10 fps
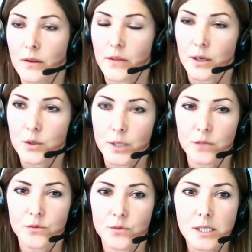there could be
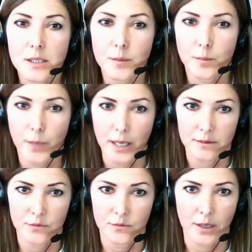a
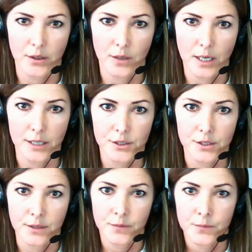risk-based
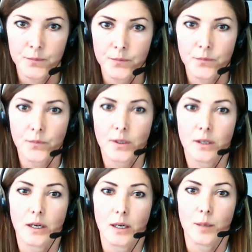regulation
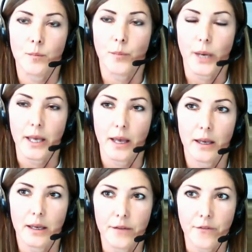by
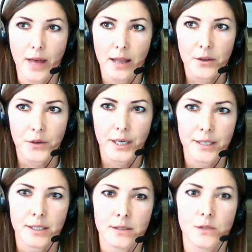
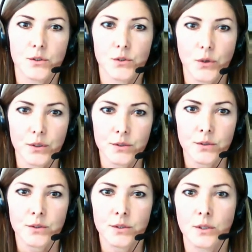evaluating
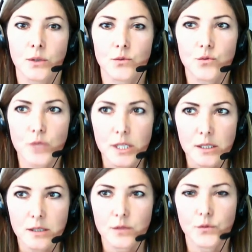certain
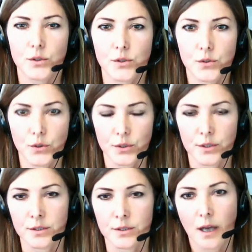risks for
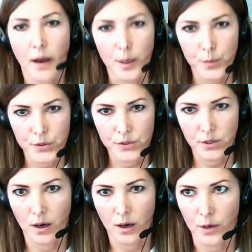certain types
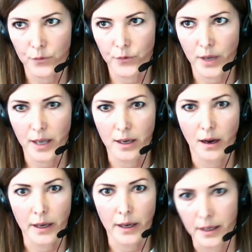of
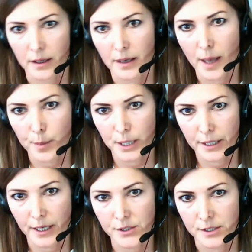AI
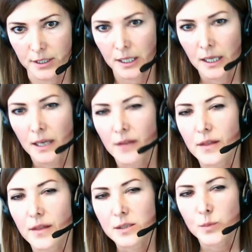application.
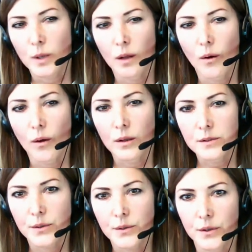This will
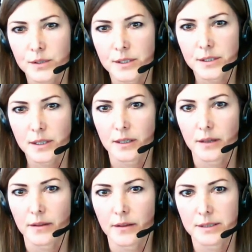also
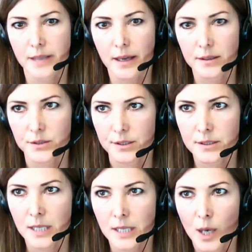consider the
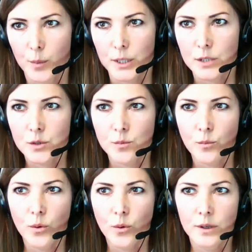sectors, but it's
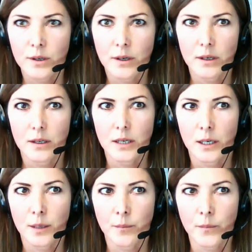more,
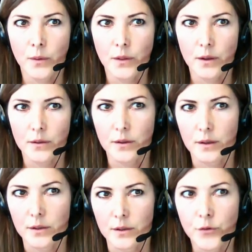
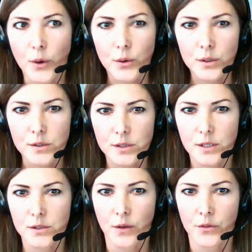the focus
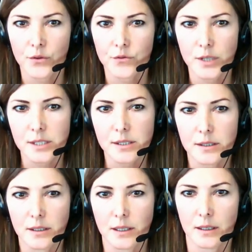is on the risk
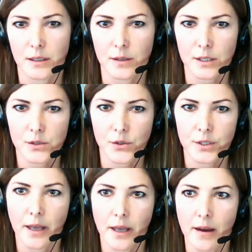a
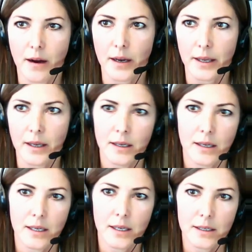certain AI
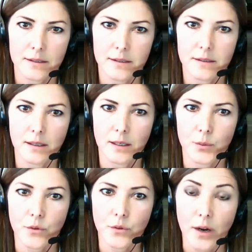is
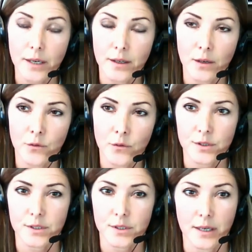providing for
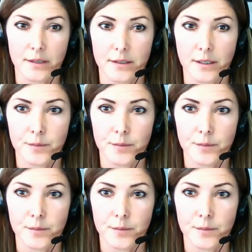society